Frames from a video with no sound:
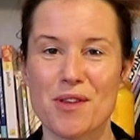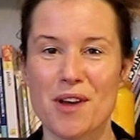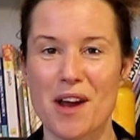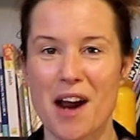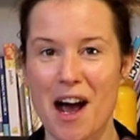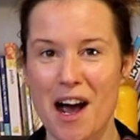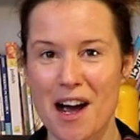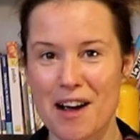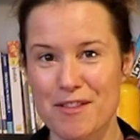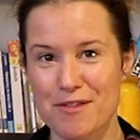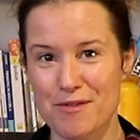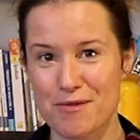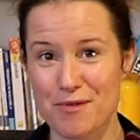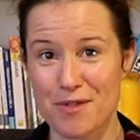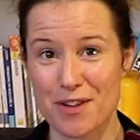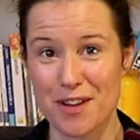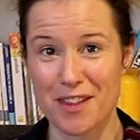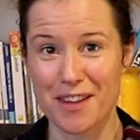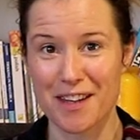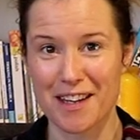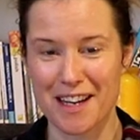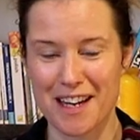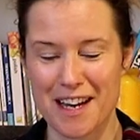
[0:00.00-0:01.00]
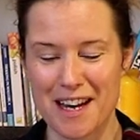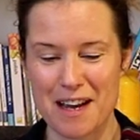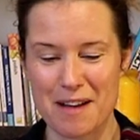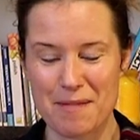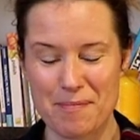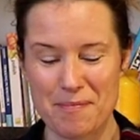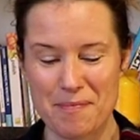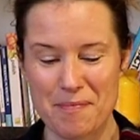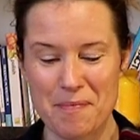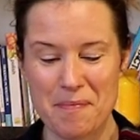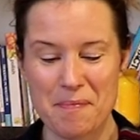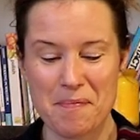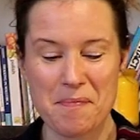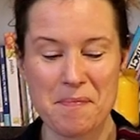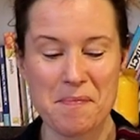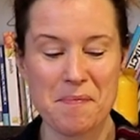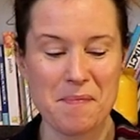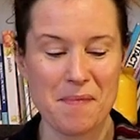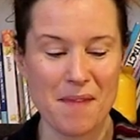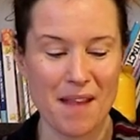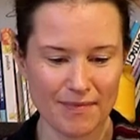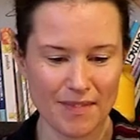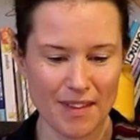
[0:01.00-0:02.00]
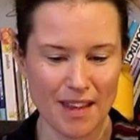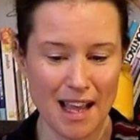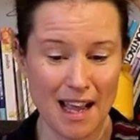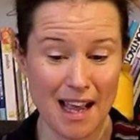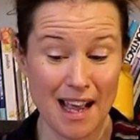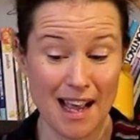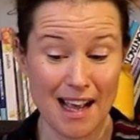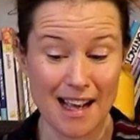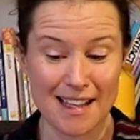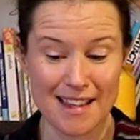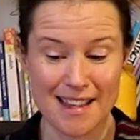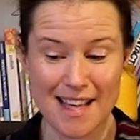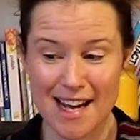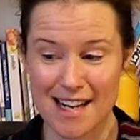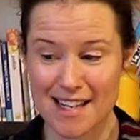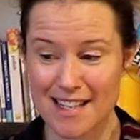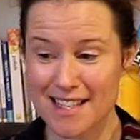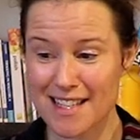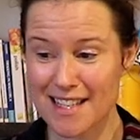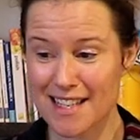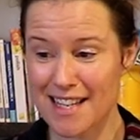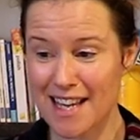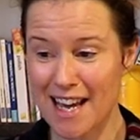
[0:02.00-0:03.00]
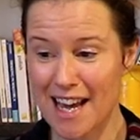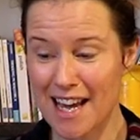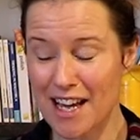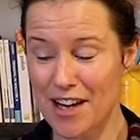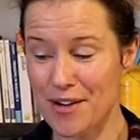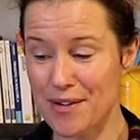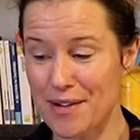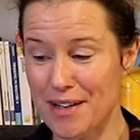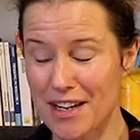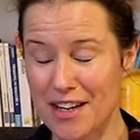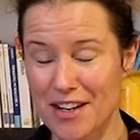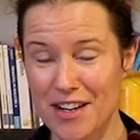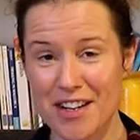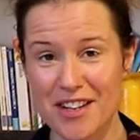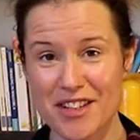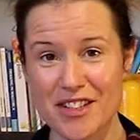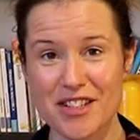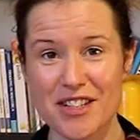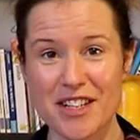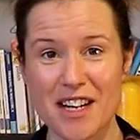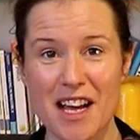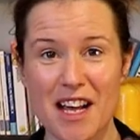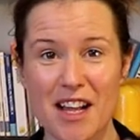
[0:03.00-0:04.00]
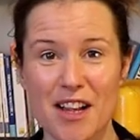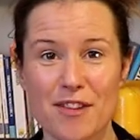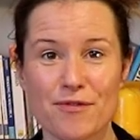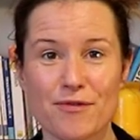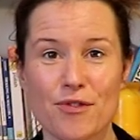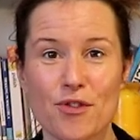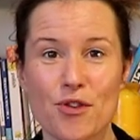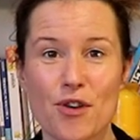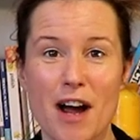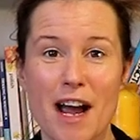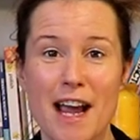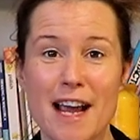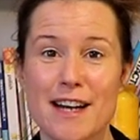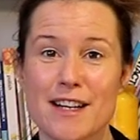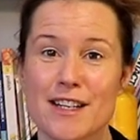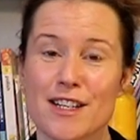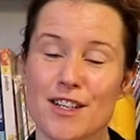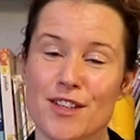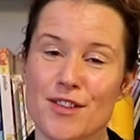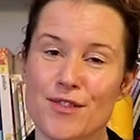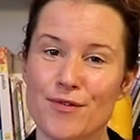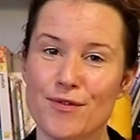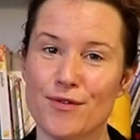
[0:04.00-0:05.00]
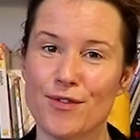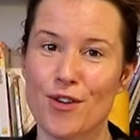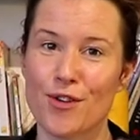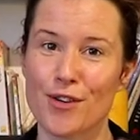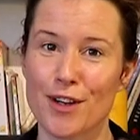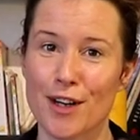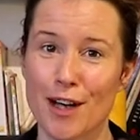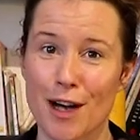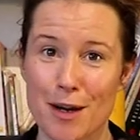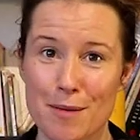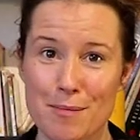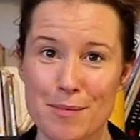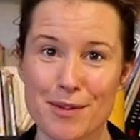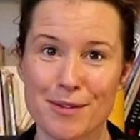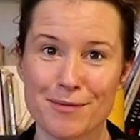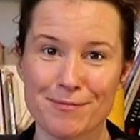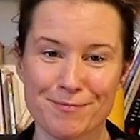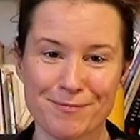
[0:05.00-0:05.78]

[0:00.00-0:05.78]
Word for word: that I've won the game. That's KO in a nutshell for ages four and up.